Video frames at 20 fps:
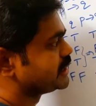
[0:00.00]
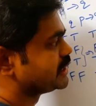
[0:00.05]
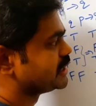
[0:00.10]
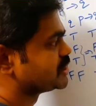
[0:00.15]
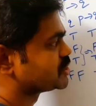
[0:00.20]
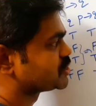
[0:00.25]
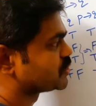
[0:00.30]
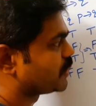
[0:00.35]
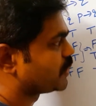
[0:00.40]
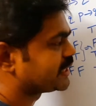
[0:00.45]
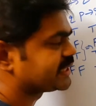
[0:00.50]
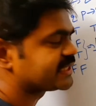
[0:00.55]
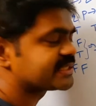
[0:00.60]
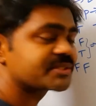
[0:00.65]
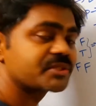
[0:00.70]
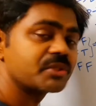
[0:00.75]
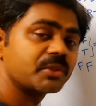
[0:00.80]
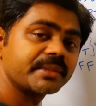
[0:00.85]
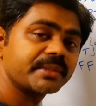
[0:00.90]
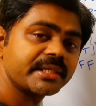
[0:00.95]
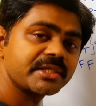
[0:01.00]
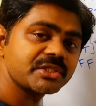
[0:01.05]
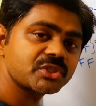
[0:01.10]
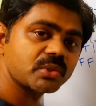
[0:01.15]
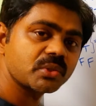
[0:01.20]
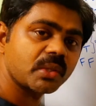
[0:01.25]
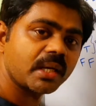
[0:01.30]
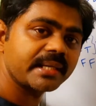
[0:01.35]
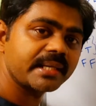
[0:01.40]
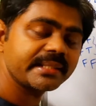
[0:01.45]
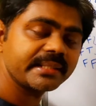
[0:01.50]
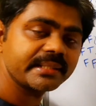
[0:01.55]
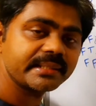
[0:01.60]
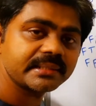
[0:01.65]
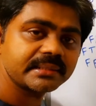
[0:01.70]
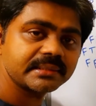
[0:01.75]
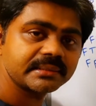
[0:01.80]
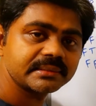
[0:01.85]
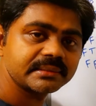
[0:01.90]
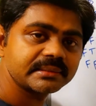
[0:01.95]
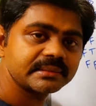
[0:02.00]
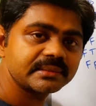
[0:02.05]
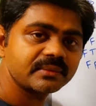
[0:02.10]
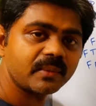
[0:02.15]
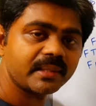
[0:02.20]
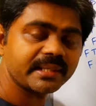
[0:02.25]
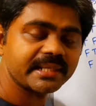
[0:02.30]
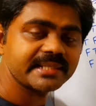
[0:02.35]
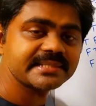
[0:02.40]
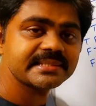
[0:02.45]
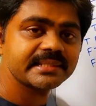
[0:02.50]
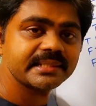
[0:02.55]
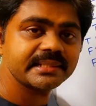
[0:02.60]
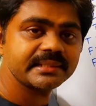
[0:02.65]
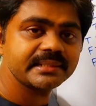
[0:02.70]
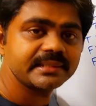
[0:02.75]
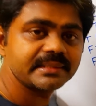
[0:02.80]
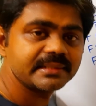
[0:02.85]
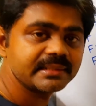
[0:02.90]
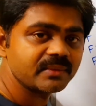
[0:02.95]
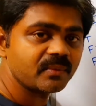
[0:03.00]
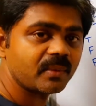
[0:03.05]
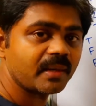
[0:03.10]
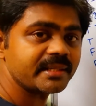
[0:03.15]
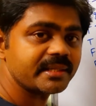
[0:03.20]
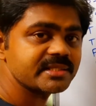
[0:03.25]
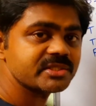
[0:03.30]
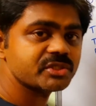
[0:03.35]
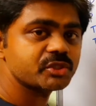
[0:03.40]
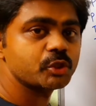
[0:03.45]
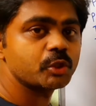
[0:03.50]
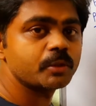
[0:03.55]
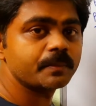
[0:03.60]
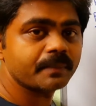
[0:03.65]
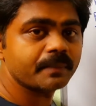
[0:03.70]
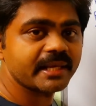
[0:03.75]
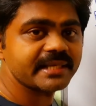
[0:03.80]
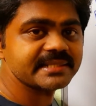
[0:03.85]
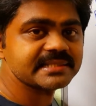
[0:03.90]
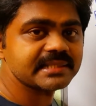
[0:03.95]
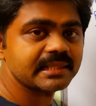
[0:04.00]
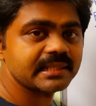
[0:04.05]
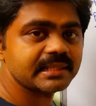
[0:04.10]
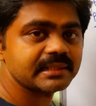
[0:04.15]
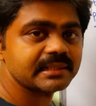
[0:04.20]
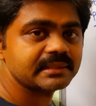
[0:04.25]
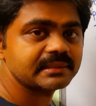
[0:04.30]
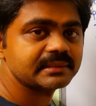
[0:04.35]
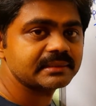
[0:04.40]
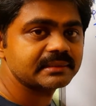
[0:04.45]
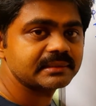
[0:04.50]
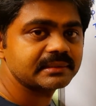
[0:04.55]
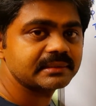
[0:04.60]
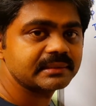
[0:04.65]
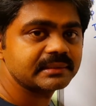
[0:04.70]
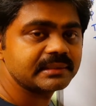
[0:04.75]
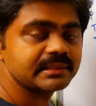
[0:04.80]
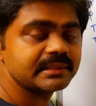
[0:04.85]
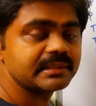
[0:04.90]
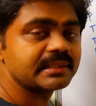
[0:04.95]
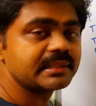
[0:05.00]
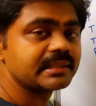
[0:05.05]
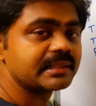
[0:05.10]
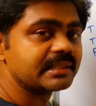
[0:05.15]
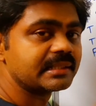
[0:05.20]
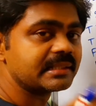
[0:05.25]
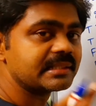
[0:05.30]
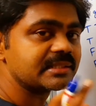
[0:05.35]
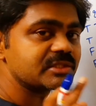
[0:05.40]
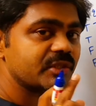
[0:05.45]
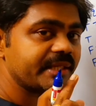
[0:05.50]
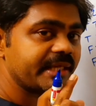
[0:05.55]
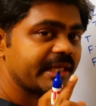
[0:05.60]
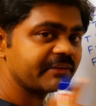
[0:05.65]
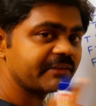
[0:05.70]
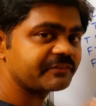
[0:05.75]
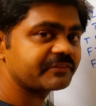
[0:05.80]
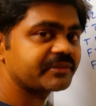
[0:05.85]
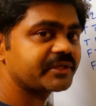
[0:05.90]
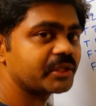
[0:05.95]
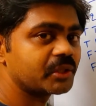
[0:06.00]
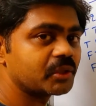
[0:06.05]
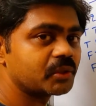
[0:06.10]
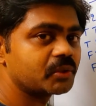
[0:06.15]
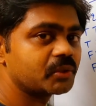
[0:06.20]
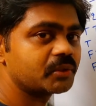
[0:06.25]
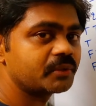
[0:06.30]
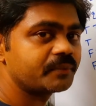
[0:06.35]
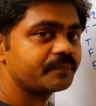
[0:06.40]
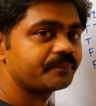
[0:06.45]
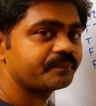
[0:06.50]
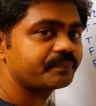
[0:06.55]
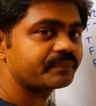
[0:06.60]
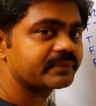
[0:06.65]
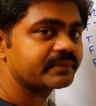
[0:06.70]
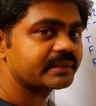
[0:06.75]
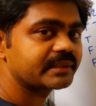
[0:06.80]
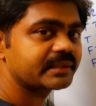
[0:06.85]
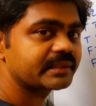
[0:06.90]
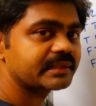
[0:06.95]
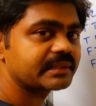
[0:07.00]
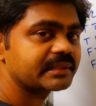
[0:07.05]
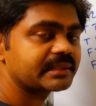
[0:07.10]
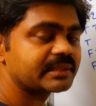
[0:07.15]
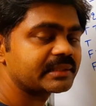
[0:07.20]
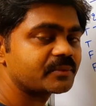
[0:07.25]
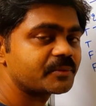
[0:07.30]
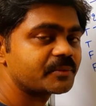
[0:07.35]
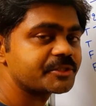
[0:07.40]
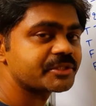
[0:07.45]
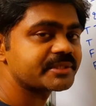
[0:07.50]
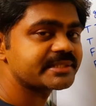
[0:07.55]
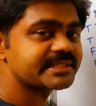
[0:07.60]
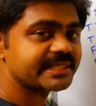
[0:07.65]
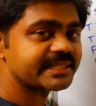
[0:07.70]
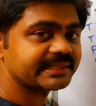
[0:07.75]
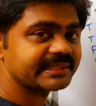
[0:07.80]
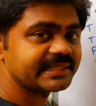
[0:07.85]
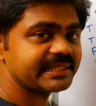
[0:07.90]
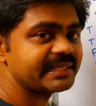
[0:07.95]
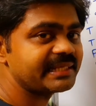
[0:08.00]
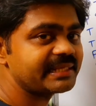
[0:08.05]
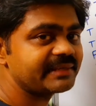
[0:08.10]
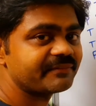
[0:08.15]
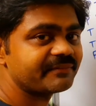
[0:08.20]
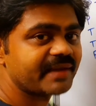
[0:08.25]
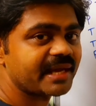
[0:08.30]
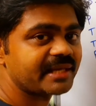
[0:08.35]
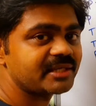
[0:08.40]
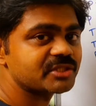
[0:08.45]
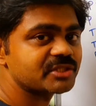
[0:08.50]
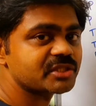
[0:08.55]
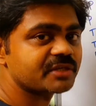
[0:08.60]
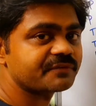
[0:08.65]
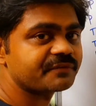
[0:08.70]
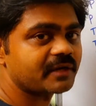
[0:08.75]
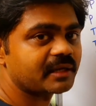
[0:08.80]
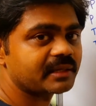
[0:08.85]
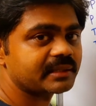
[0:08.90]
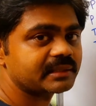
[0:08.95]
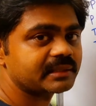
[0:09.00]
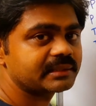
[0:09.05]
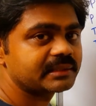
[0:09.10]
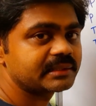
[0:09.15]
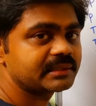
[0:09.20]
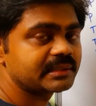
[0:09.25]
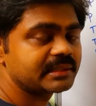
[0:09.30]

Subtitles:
So what is Q tends to R here? What I said? What is Q implies R? So if Q, we should check the values of R.